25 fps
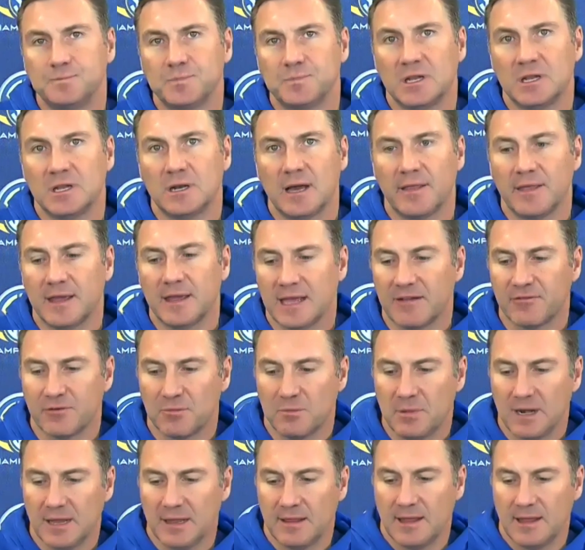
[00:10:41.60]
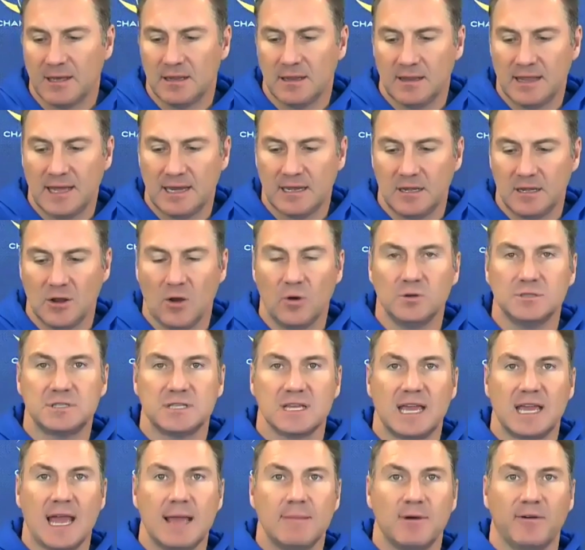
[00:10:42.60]
you know, I think everybody that knows
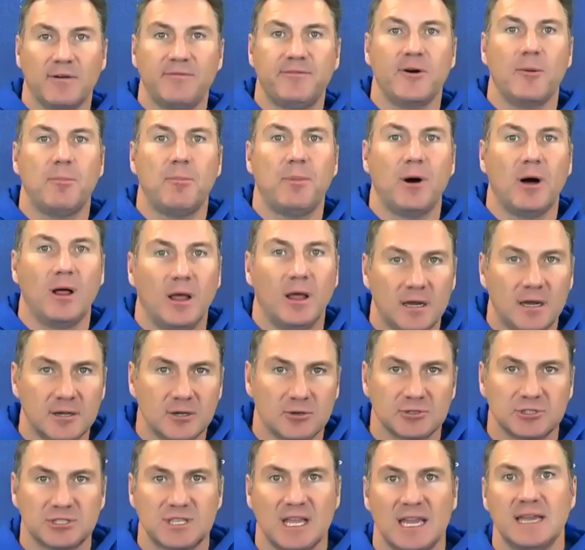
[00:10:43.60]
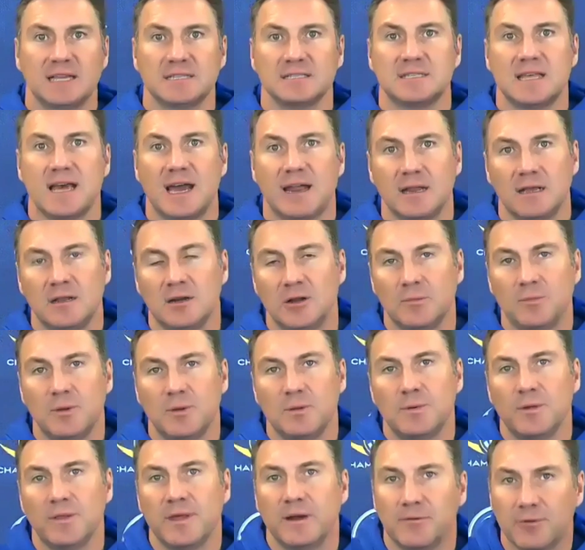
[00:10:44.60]
the game of football understands that, you know,
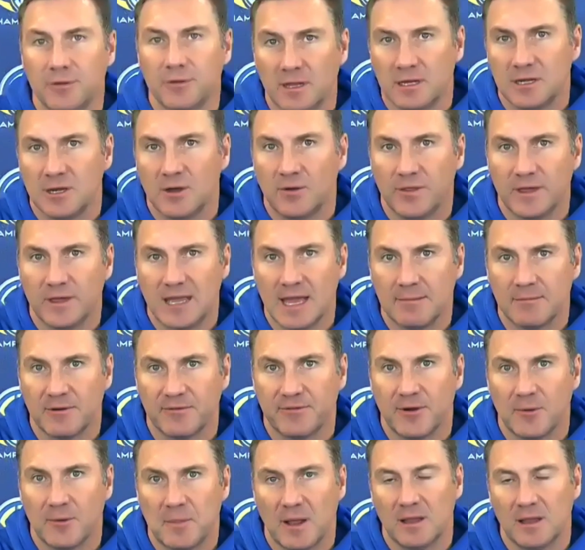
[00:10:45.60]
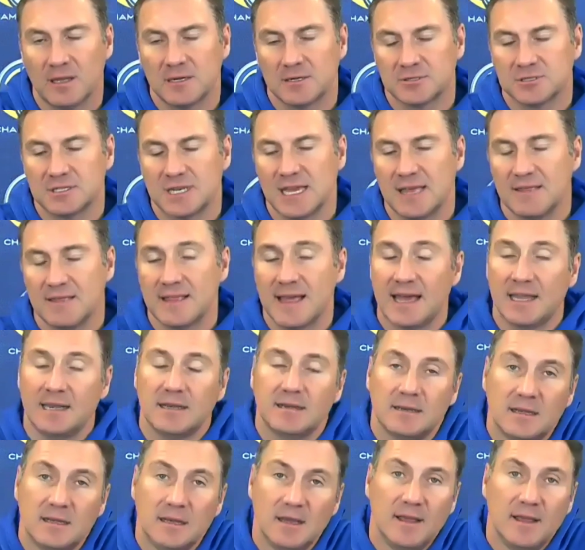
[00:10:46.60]
people that really know the game of football understand that.